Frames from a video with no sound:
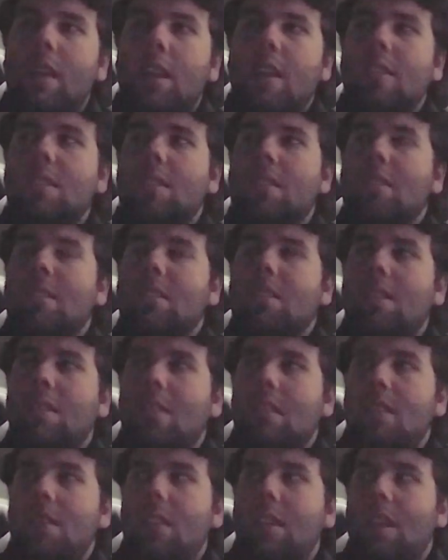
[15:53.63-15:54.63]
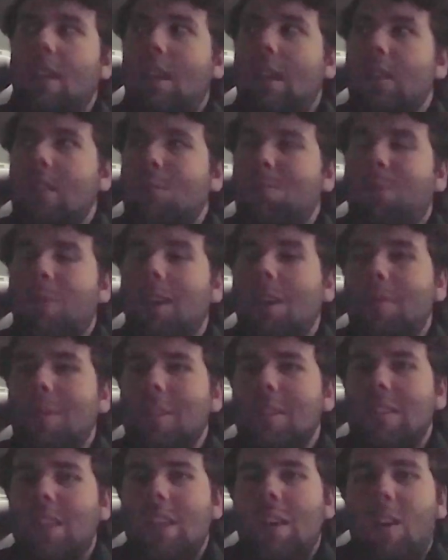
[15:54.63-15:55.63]
He's he's pretty
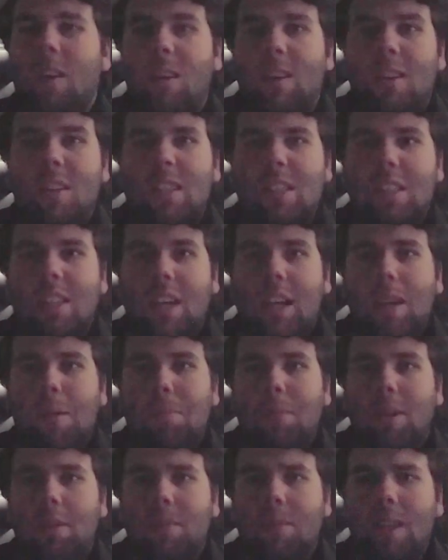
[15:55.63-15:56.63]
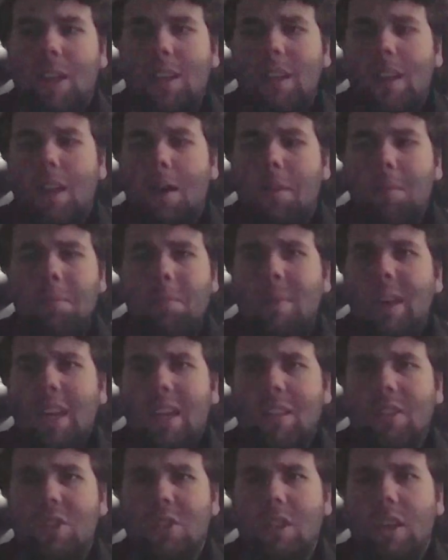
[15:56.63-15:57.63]
much the archetype of like a
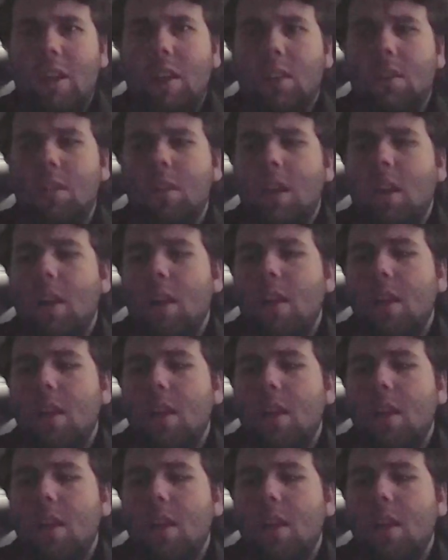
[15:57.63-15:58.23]
man child.